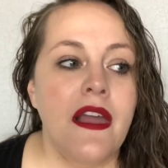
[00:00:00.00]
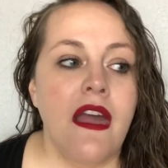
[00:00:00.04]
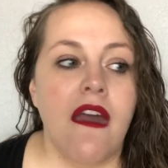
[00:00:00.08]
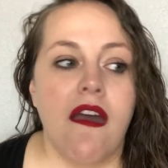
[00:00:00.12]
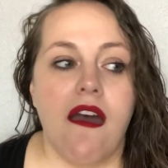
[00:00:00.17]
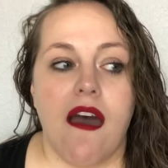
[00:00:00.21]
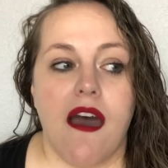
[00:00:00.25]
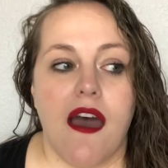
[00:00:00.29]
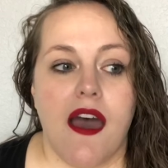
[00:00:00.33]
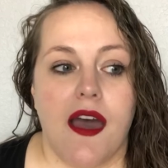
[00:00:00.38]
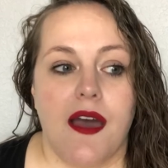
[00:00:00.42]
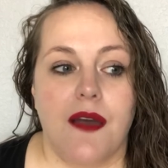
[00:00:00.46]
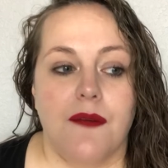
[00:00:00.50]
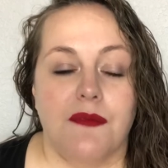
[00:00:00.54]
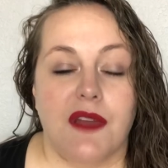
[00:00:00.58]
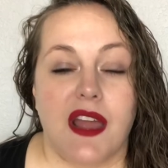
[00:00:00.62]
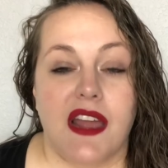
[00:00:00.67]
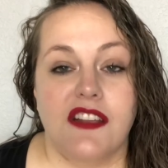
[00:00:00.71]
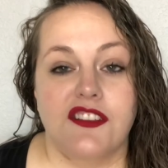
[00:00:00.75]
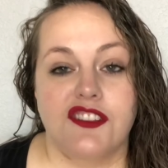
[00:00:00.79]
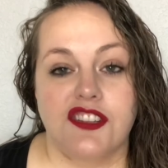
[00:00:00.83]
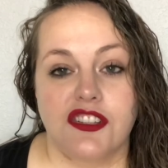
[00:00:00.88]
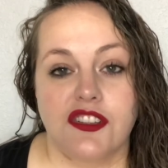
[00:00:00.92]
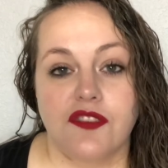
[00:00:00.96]
Um,
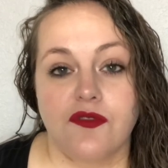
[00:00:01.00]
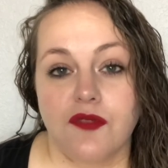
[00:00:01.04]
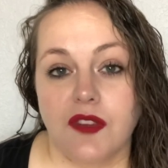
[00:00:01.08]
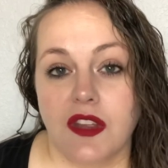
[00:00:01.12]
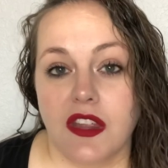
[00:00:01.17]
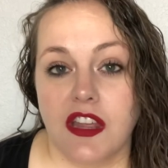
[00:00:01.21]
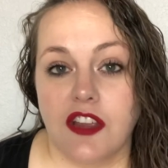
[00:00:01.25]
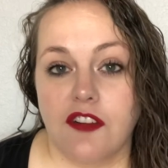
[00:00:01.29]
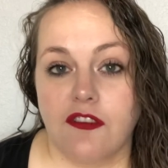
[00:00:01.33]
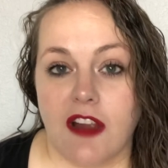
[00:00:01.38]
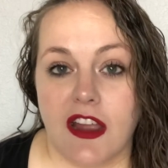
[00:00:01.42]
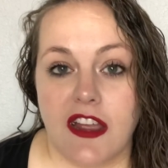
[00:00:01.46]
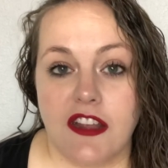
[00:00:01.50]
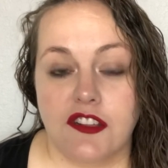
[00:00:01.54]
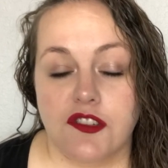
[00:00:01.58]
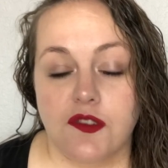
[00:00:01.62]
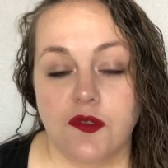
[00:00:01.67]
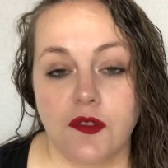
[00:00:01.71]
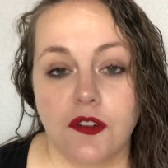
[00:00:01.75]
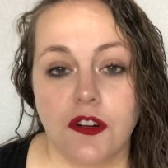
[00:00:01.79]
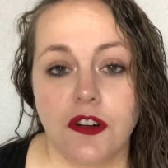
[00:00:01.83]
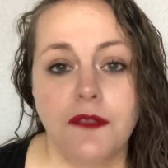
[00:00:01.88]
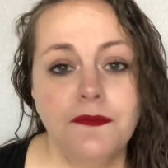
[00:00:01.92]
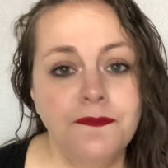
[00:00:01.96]
and it's just a really great
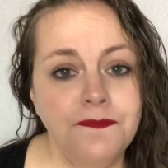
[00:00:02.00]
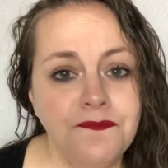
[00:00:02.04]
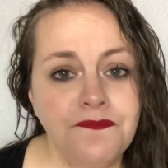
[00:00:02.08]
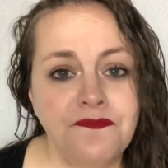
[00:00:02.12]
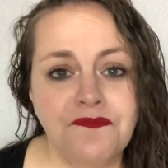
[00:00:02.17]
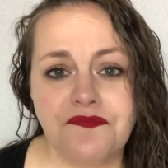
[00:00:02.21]
tool.